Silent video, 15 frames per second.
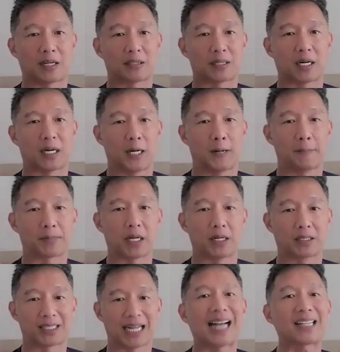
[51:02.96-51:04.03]
about
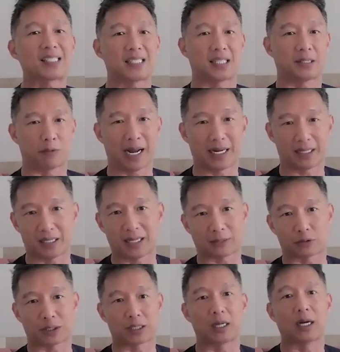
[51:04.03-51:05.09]
taxi, right?
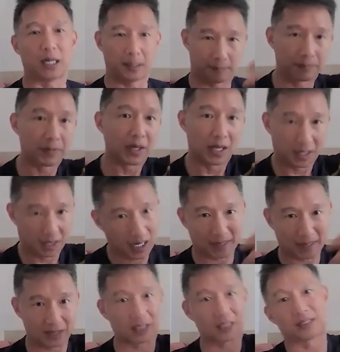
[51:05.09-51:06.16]
Electric.
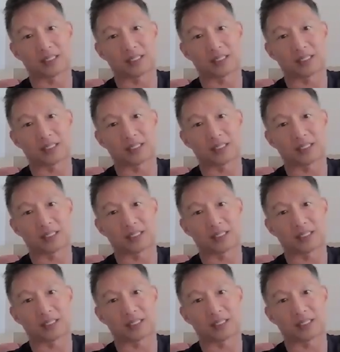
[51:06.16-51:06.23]
I mean,